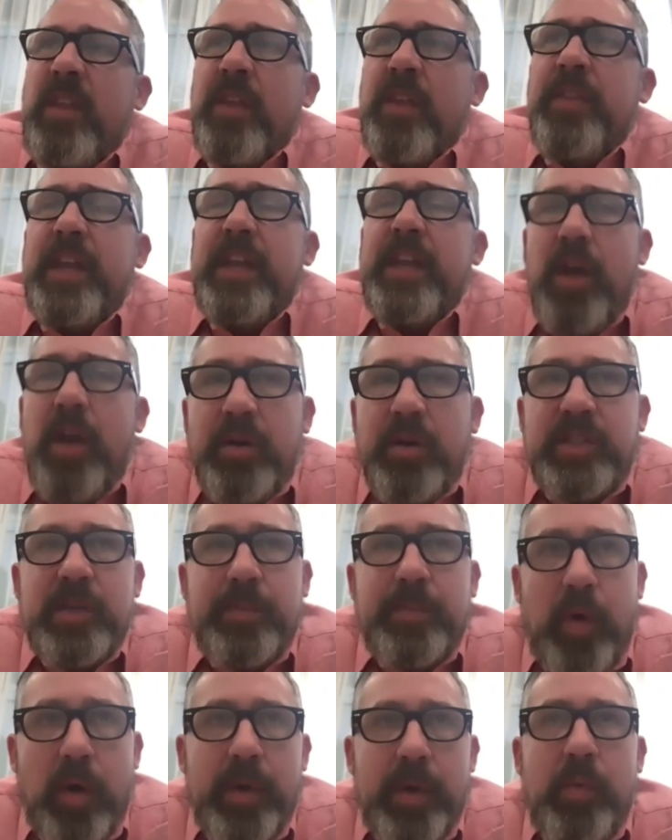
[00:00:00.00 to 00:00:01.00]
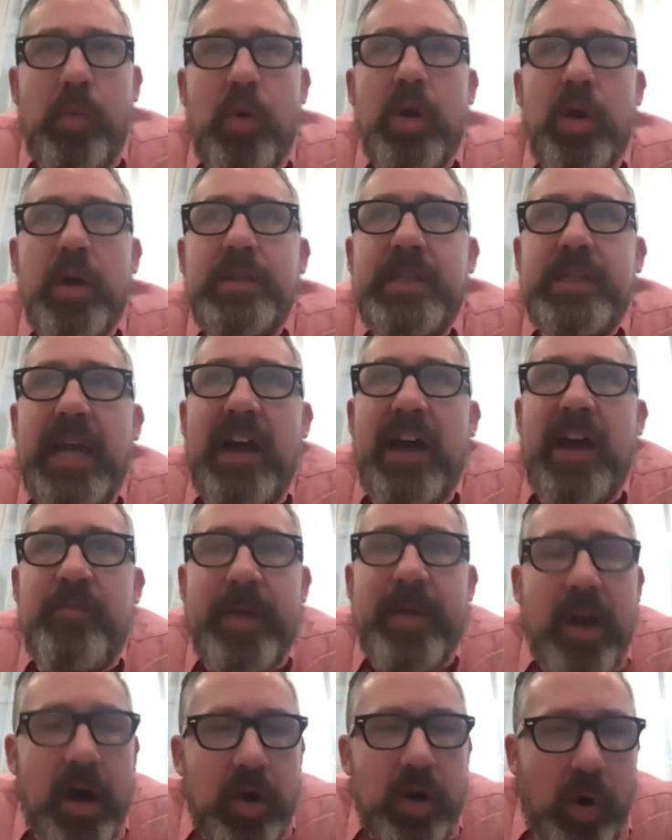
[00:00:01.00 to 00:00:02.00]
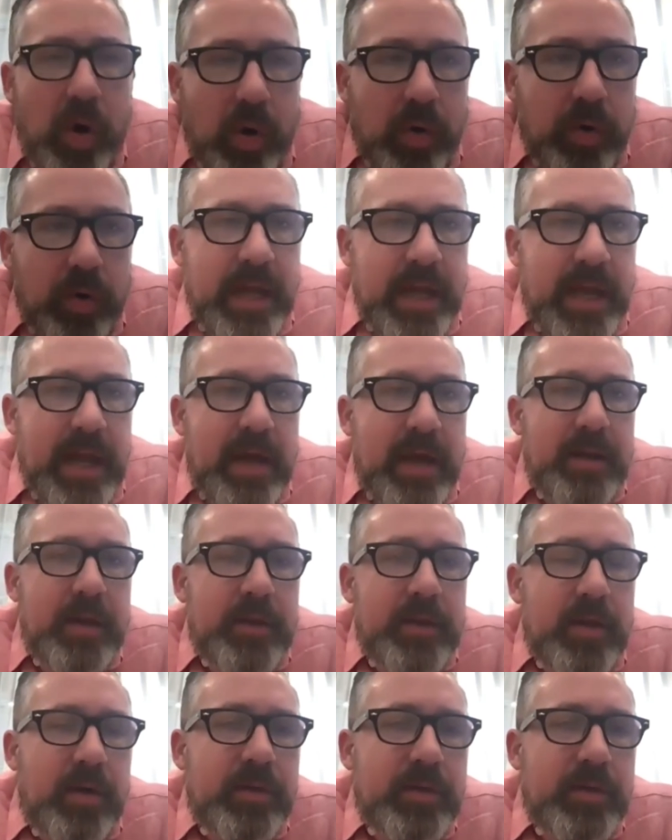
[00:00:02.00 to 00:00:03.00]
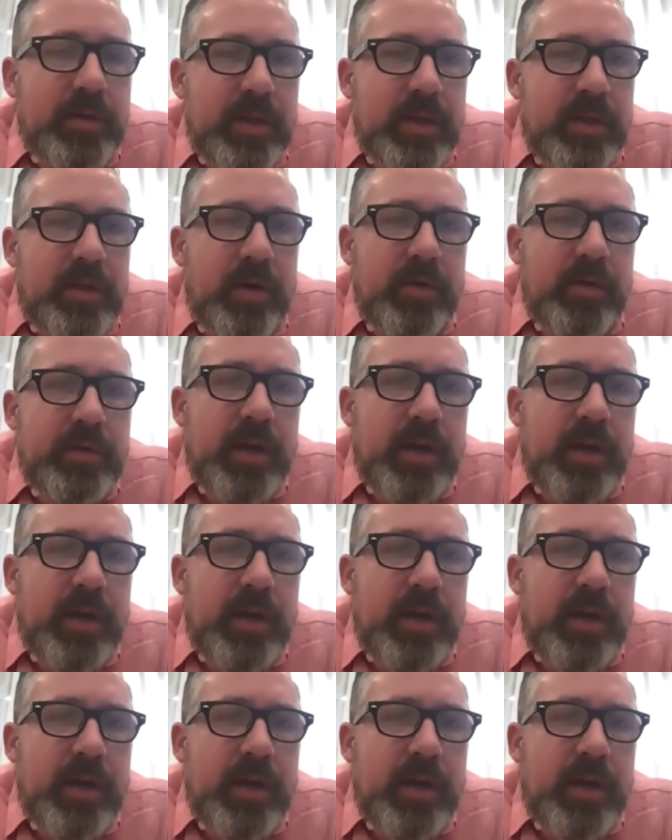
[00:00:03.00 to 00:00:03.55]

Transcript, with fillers: the node support rewards have been on hold, and those, those